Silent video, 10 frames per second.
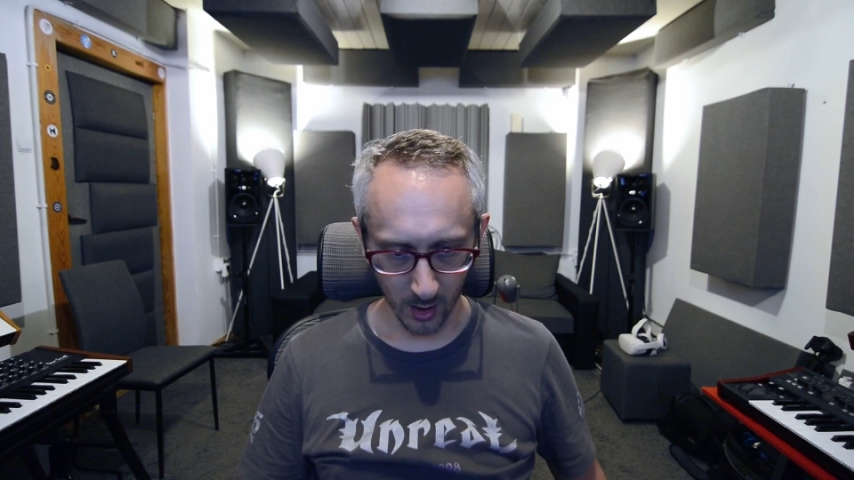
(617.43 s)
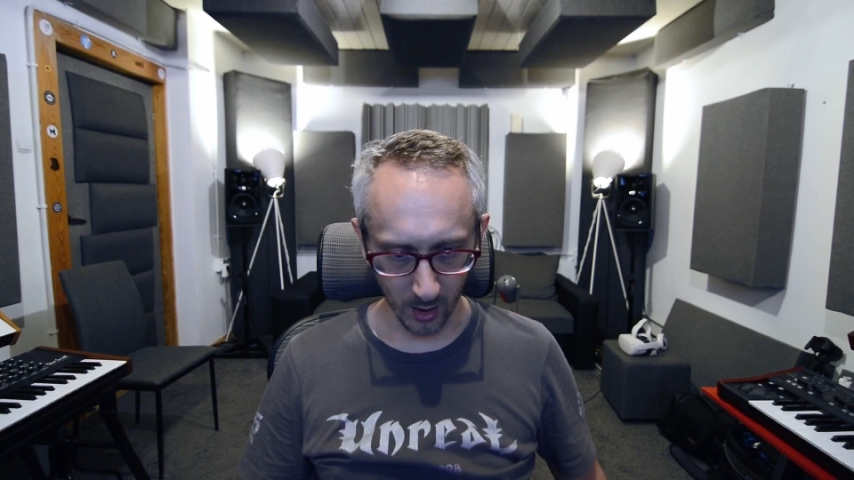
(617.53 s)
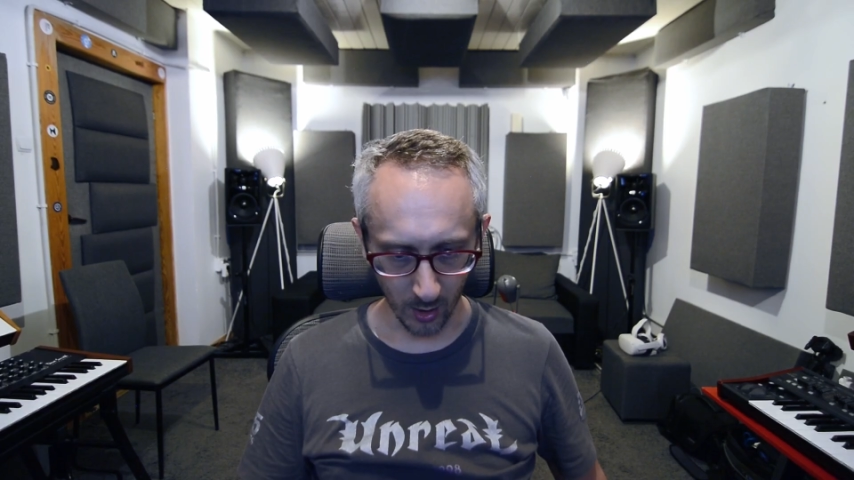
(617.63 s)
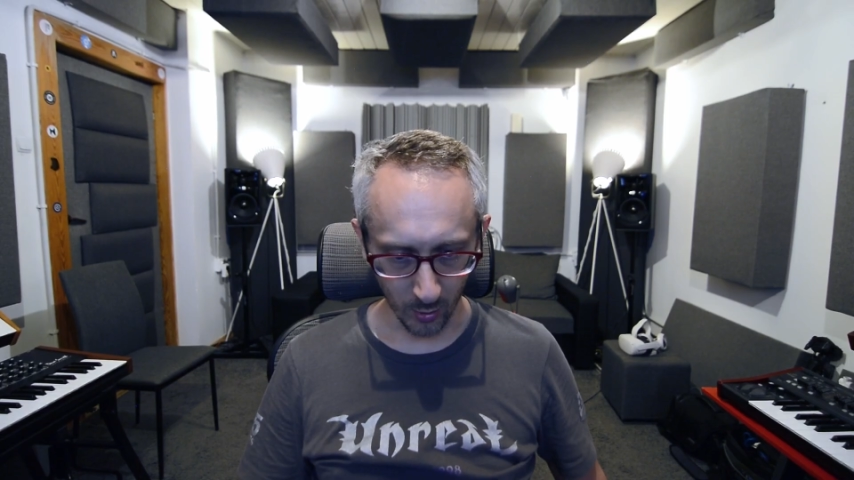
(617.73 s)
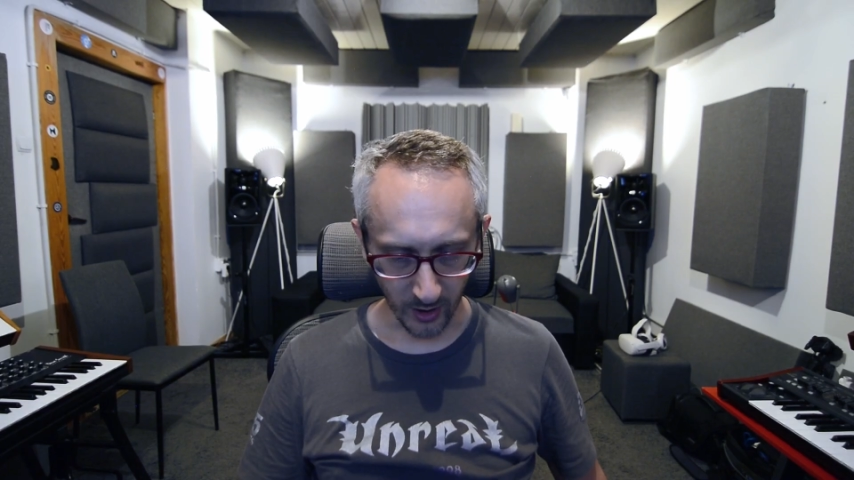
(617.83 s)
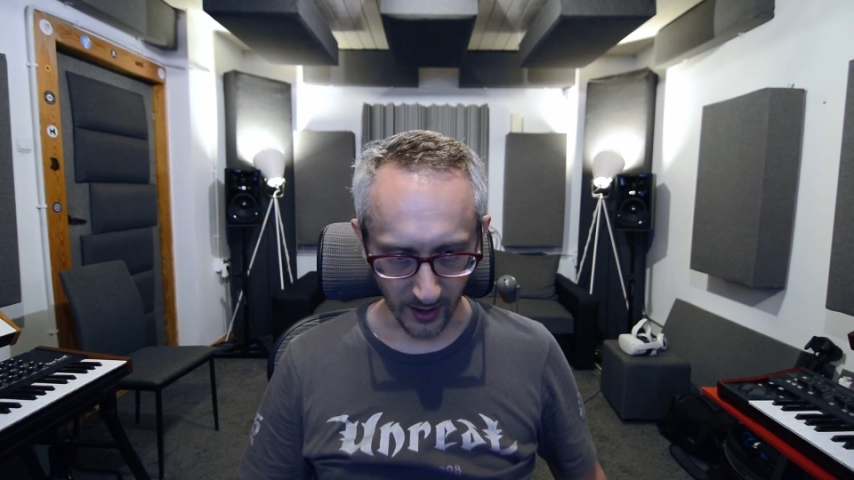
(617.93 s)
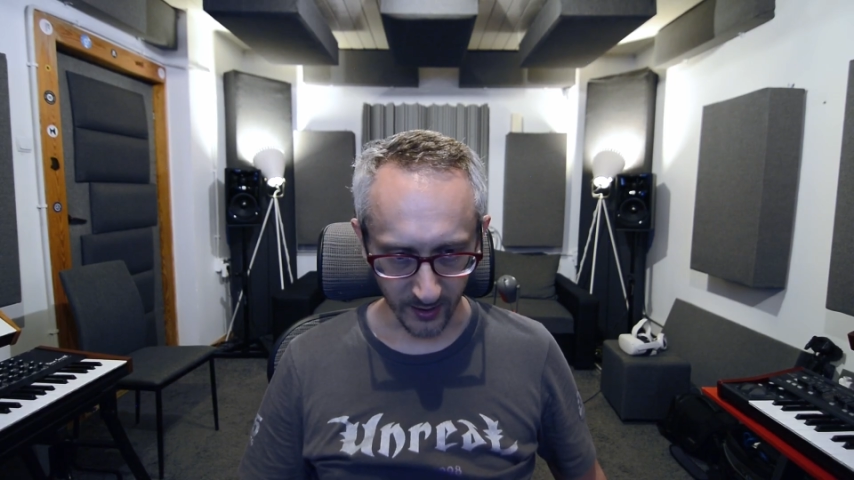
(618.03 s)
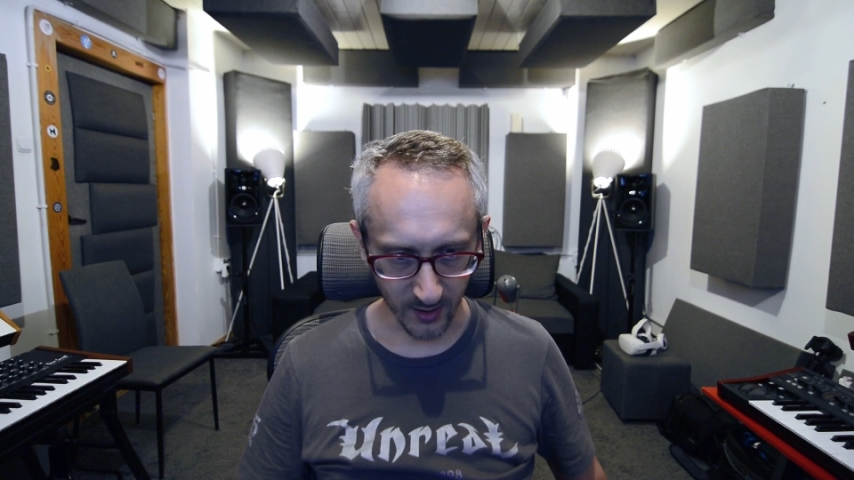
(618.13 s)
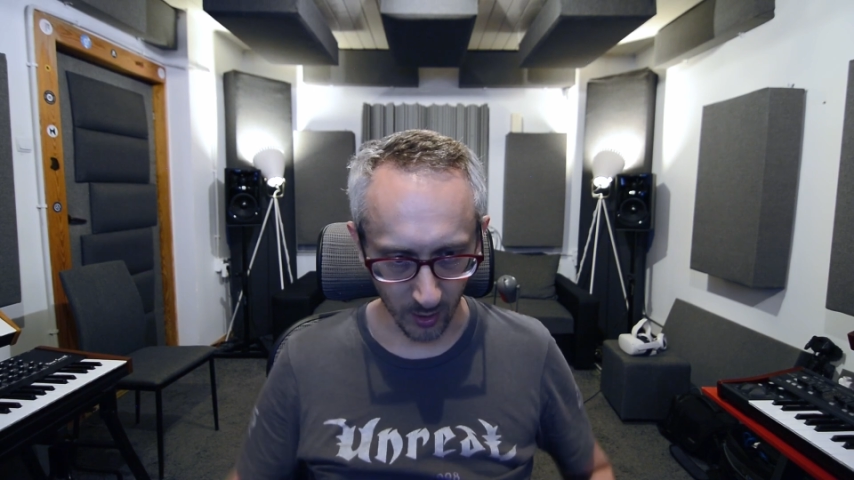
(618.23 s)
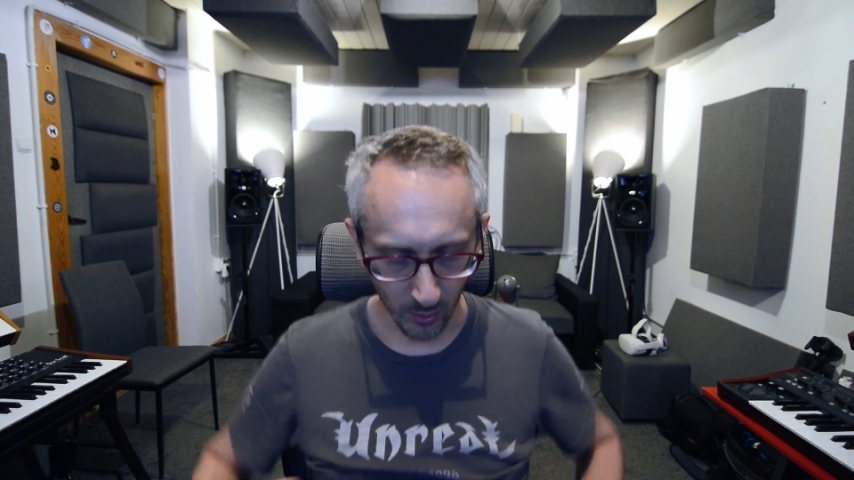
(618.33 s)
Okay,
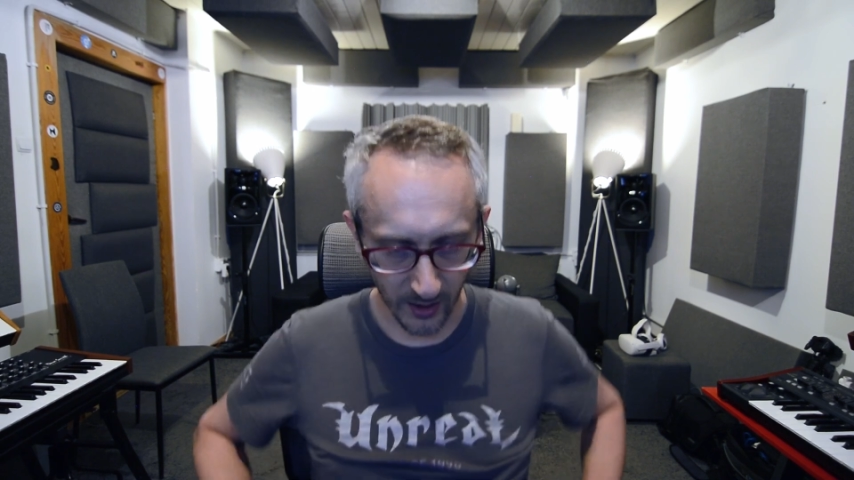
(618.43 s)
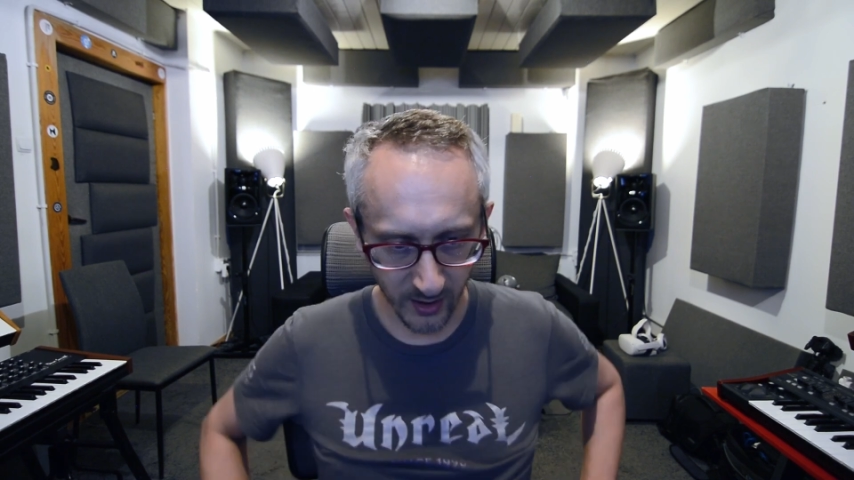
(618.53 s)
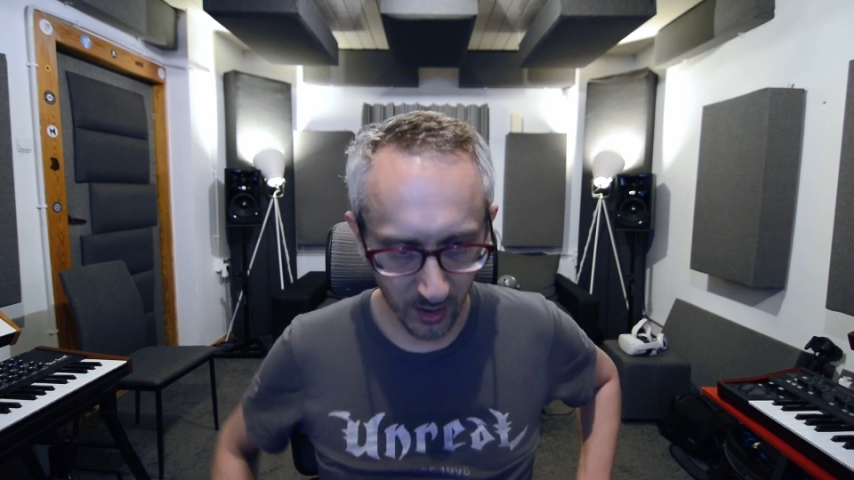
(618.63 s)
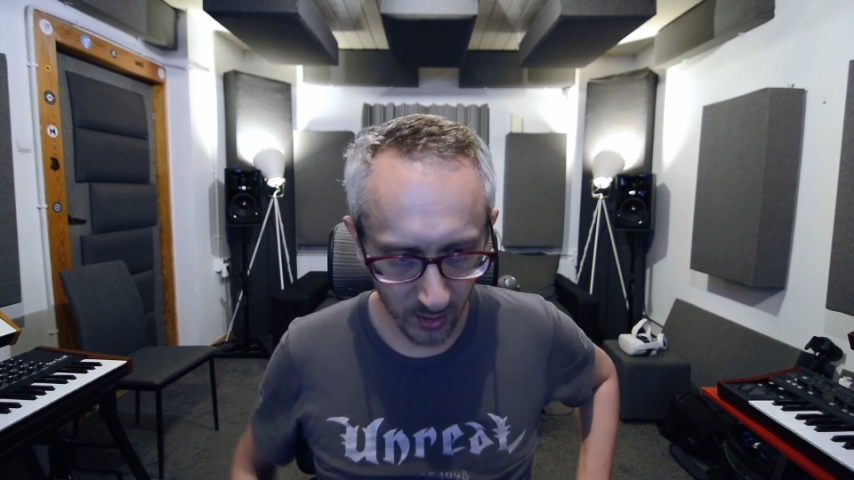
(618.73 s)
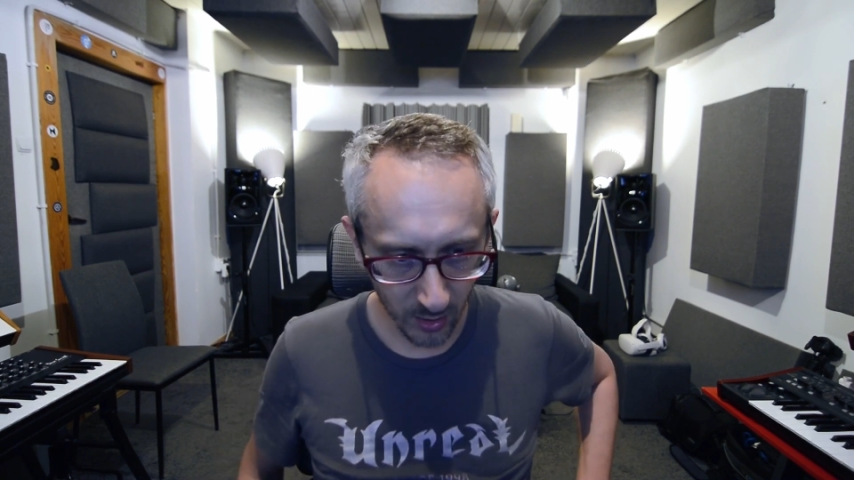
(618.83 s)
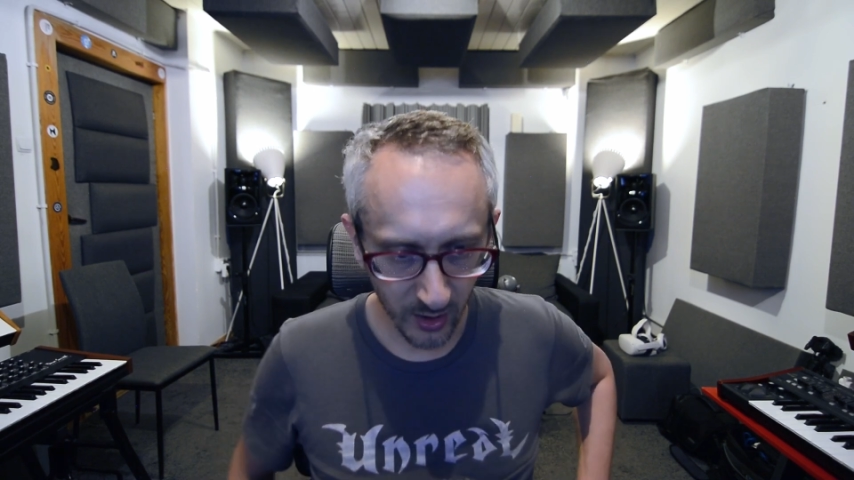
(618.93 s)
so I did not